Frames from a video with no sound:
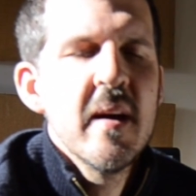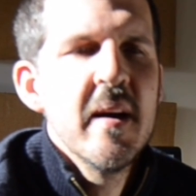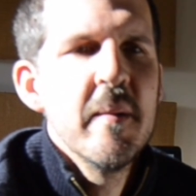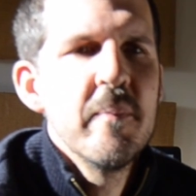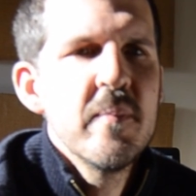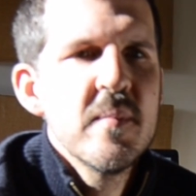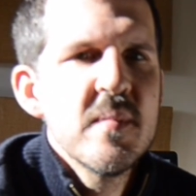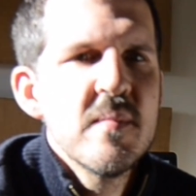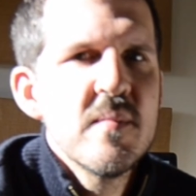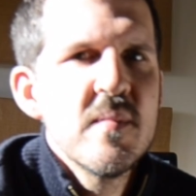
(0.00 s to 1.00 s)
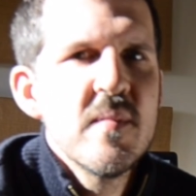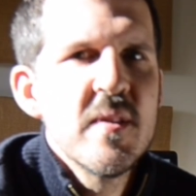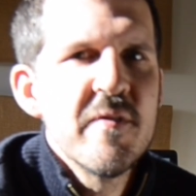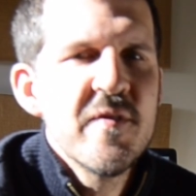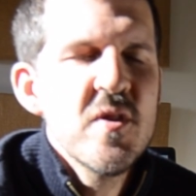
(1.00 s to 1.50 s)

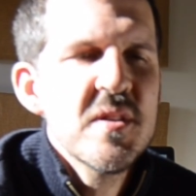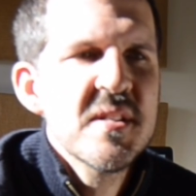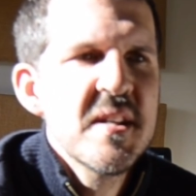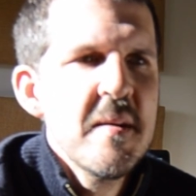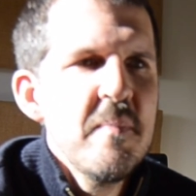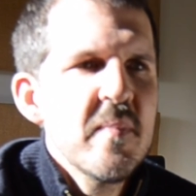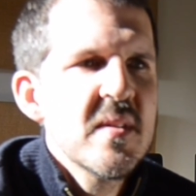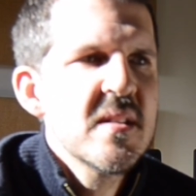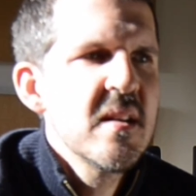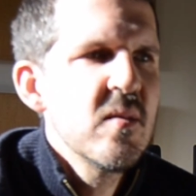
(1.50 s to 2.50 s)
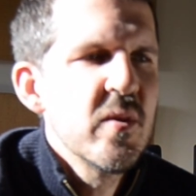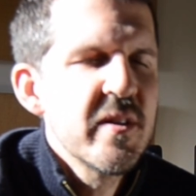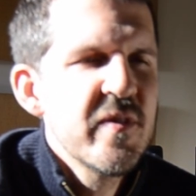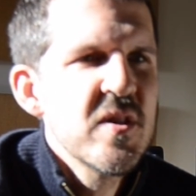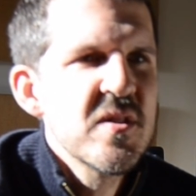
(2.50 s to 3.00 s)
The first step, or
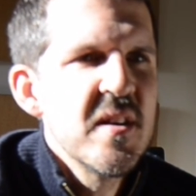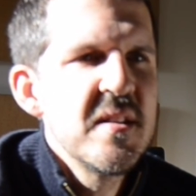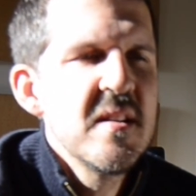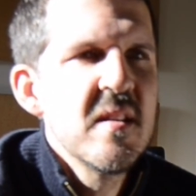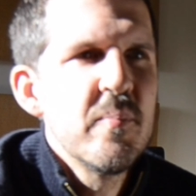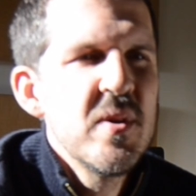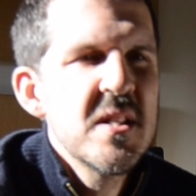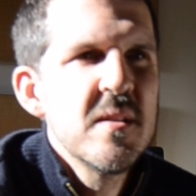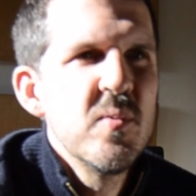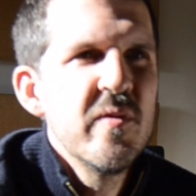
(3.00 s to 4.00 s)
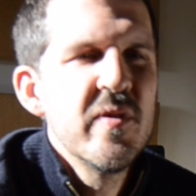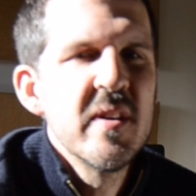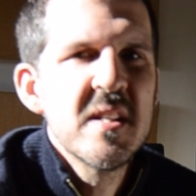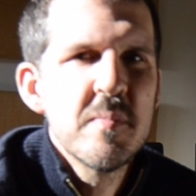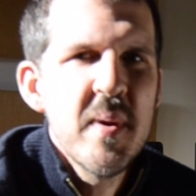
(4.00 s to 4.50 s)
the first idea and the principle
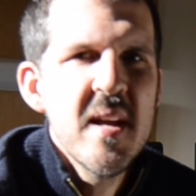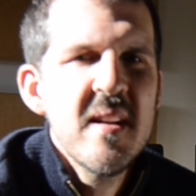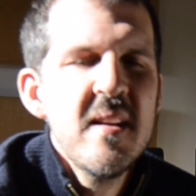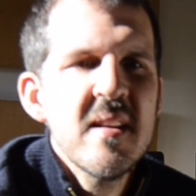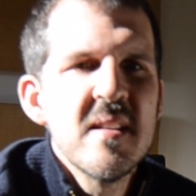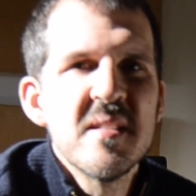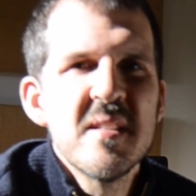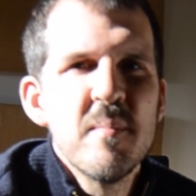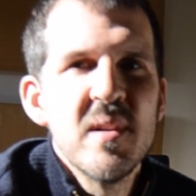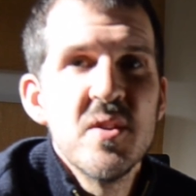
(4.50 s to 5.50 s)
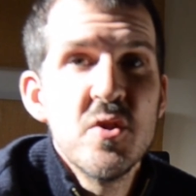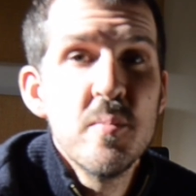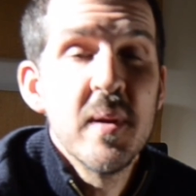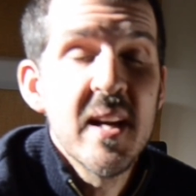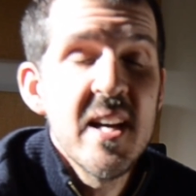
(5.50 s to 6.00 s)
for expanding is simply
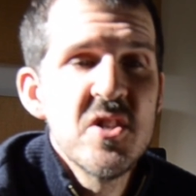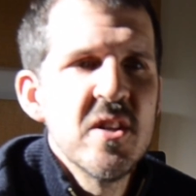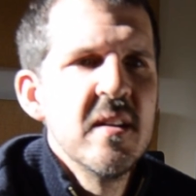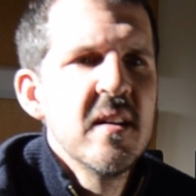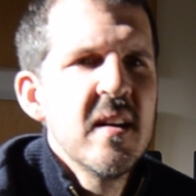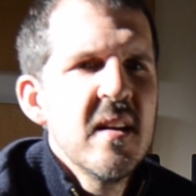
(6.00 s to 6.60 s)
duplication.